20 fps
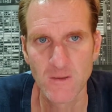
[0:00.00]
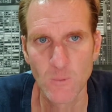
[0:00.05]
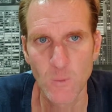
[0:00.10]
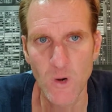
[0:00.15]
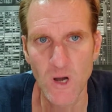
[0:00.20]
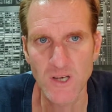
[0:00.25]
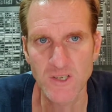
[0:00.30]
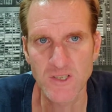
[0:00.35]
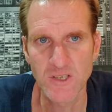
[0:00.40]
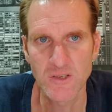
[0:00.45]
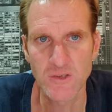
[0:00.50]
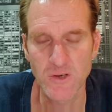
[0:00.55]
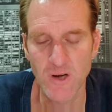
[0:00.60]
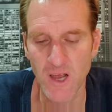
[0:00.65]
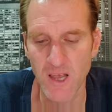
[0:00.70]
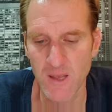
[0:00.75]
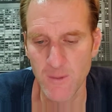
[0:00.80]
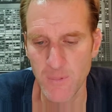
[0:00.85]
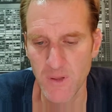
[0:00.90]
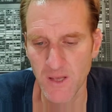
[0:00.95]
Wash it,
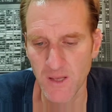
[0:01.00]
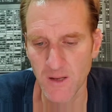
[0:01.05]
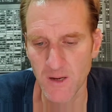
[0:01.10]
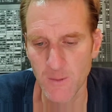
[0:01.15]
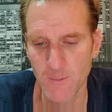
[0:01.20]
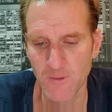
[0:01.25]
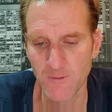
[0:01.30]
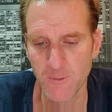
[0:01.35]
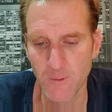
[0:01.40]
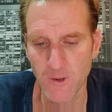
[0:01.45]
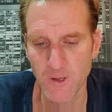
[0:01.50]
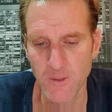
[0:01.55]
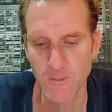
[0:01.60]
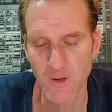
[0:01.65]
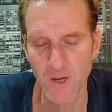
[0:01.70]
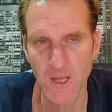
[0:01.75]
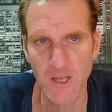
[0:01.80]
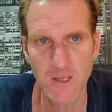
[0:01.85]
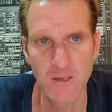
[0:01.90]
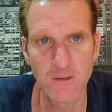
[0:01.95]
dry it, pick it up before you
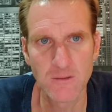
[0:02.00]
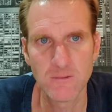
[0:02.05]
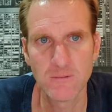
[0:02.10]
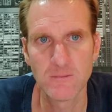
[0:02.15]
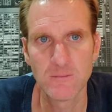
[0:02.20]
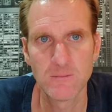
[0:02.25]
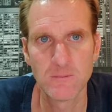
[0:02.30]
buy it.